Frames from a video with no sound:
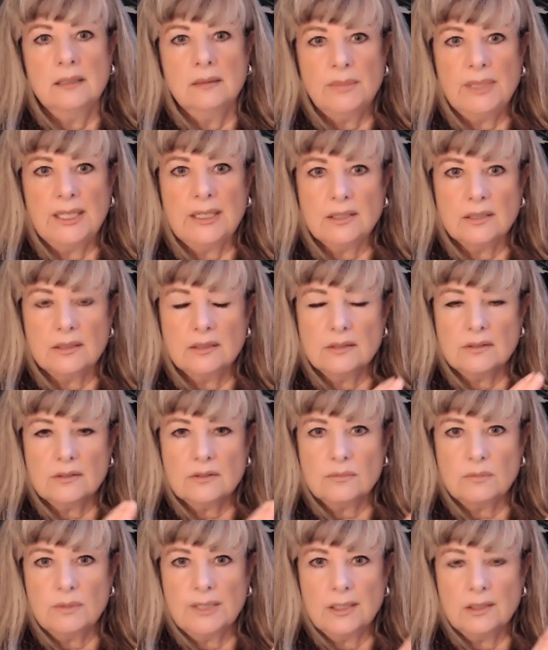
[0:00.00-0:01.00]
because
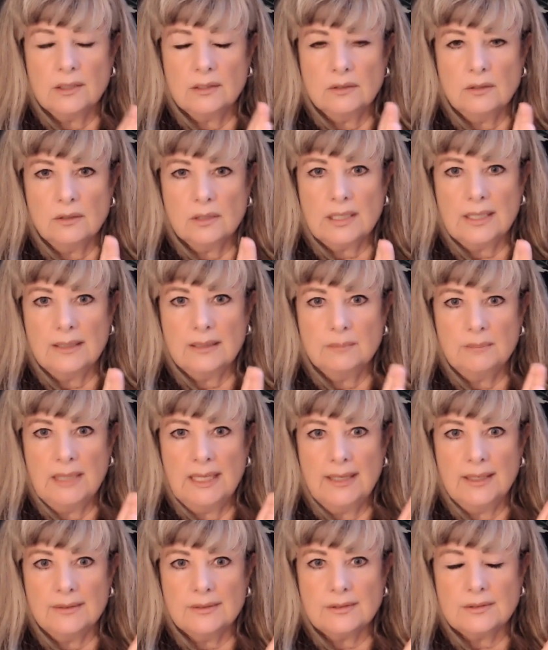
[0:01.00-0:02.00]
we're going to look at
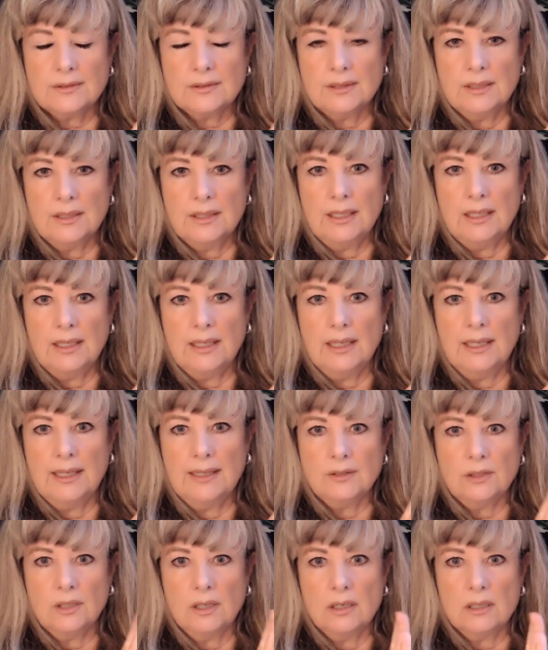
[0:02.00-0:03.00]
math
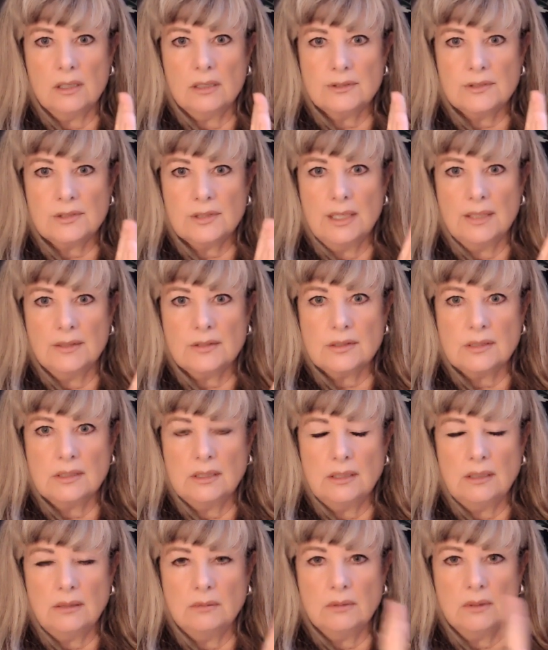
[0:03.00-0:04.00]
and art as
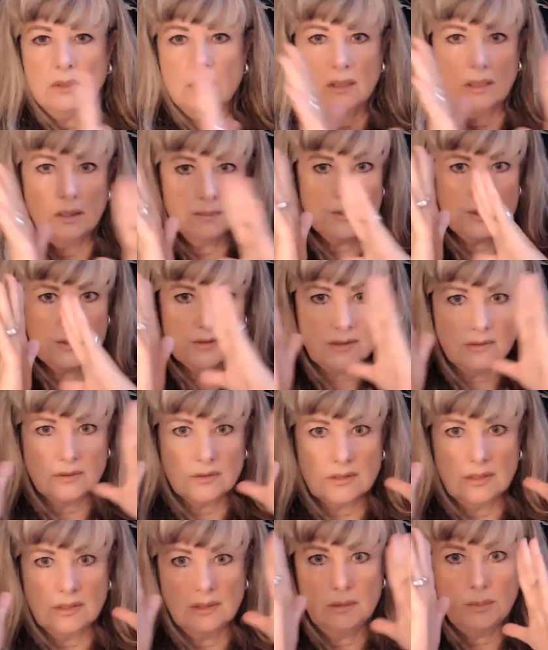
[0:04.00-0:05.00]
the
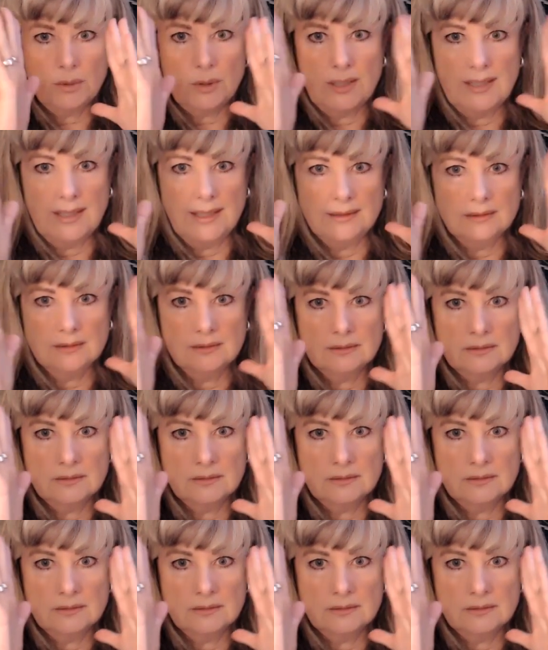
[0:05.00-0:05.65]
opposites in the brain.